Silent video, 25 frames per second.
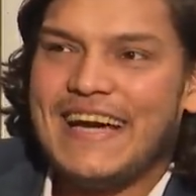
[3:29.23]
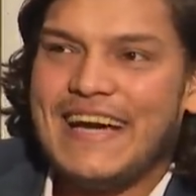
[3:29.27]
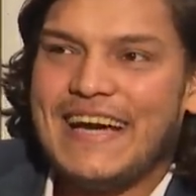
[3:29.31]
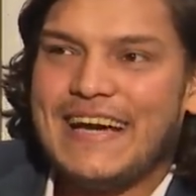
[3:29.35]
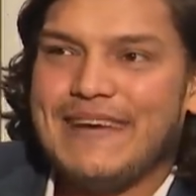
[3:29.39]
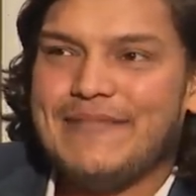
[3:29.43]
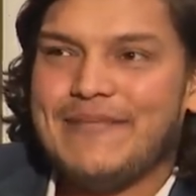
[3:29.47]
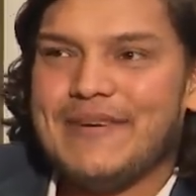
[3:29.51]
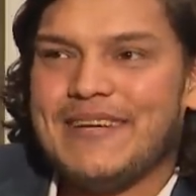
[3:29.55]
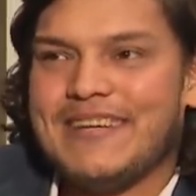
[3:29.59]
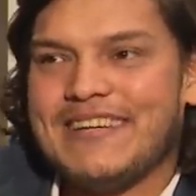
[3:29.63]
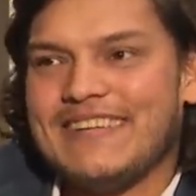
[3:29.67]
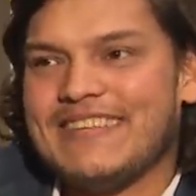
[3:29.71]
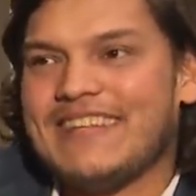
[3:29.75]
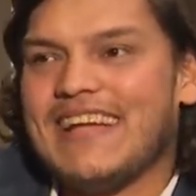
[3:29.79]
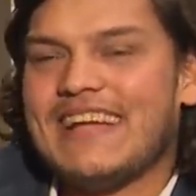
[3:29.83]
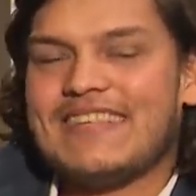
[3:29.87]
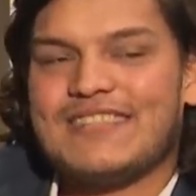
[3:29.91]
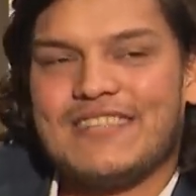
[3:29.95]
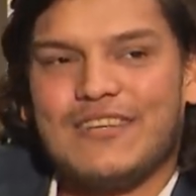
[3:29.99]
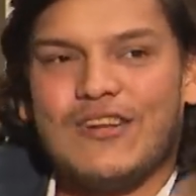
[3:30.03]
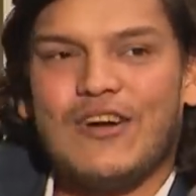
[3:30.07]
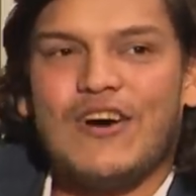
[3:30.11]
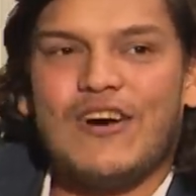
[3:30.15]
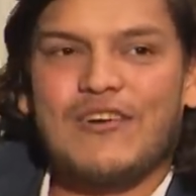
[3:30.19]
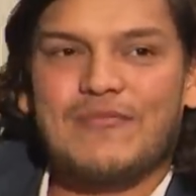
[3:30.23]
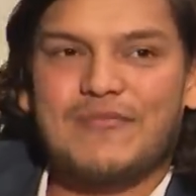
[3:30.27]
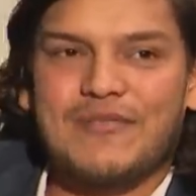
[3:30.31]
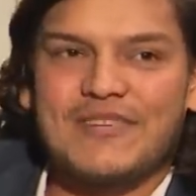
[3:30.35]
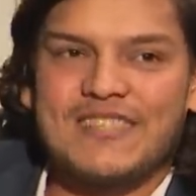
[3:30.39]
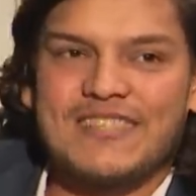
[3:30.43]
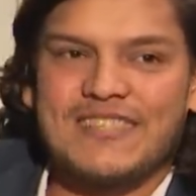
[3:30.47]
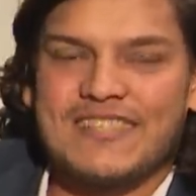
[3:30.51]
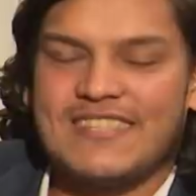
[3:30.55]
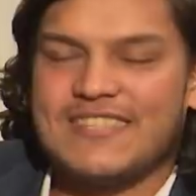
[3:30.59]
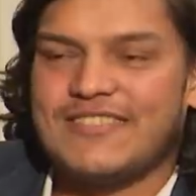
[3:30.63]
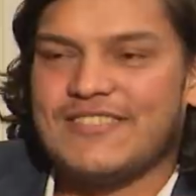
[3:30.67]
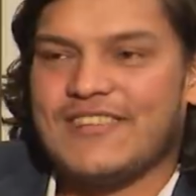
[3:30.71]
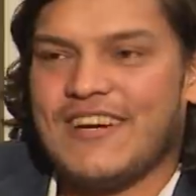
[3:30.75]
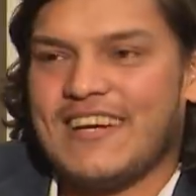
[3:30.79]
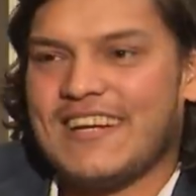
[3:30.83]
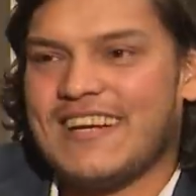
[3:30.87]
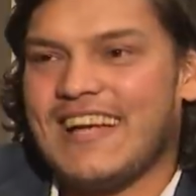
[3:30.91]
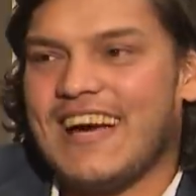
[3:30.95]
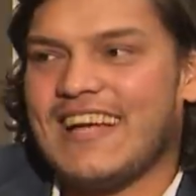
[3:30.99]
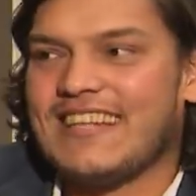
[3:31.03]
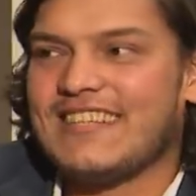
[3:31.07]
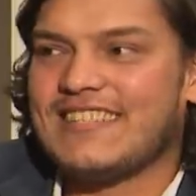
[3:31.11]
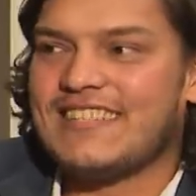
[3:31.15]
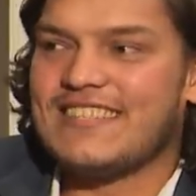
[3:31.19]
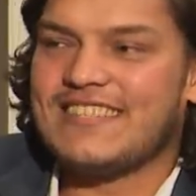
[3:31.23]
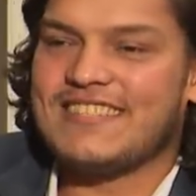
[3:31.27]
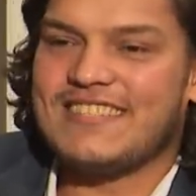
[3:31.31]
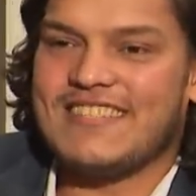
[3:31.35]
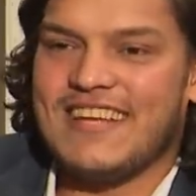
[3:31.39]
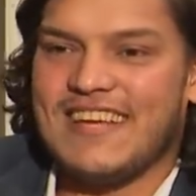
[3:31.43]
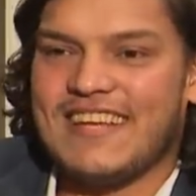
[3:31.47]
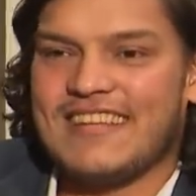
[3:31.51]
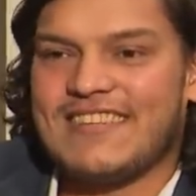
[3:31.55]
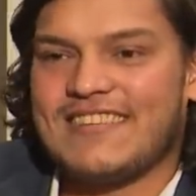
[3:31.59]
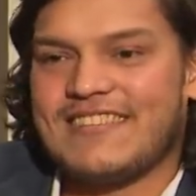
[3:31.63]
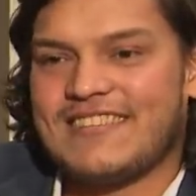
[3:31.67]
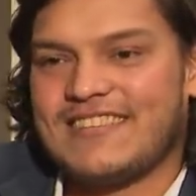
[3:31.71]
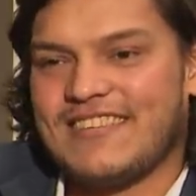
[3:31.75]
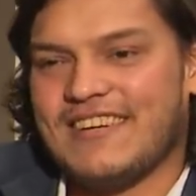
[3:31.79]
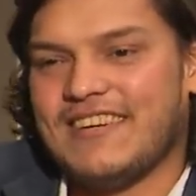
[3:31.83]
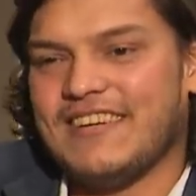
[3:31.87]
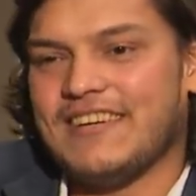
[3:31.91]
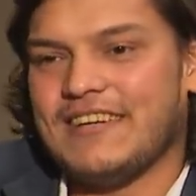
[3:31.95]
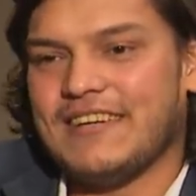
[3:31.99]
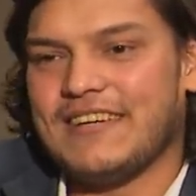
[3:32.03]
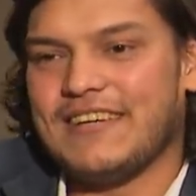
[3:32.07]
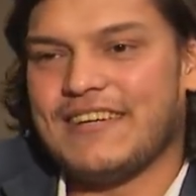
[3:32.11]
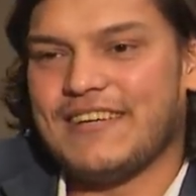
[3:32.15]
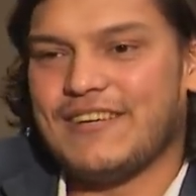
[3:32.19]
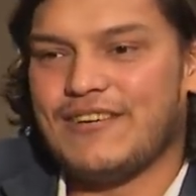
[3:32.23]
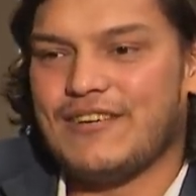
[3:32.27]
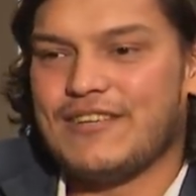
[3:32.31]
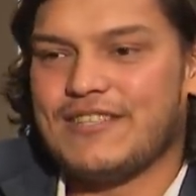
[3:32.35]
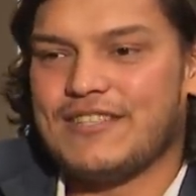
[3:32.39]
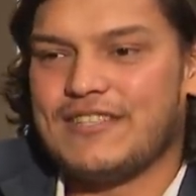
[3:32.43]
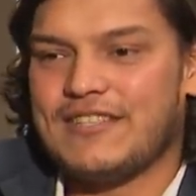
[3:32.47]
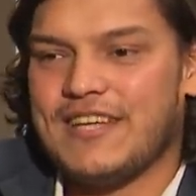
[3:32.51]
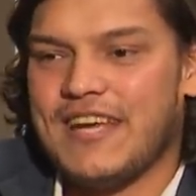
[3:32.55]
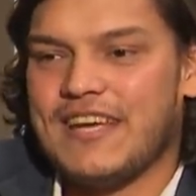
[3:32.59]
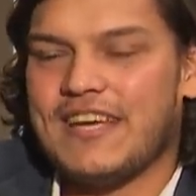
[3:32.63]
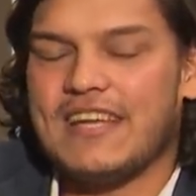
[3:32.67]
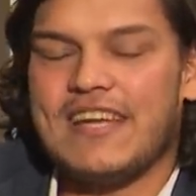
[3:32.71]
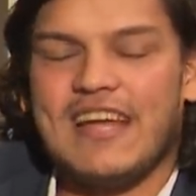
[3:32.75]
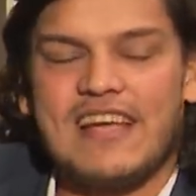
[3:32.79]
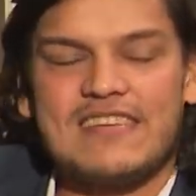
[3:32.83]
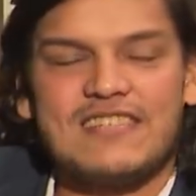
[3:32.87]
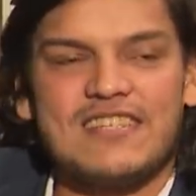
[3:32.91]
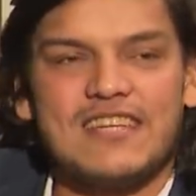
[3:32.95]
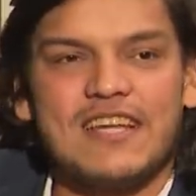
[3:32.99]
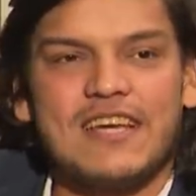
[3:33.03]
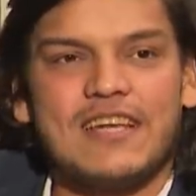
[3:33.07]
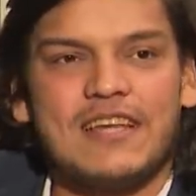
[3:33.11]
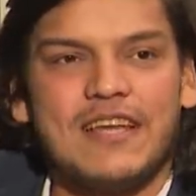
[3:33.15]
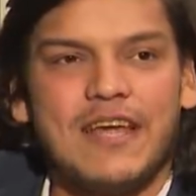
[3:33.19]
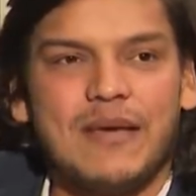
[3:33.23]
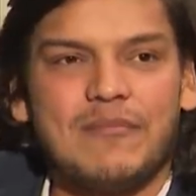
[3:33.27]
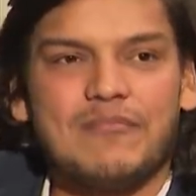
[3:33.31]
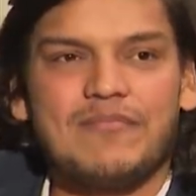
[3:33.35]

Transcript: I mean, that's a long process, so yeah. I'd rather just take, uh, you know, take it as a nickname.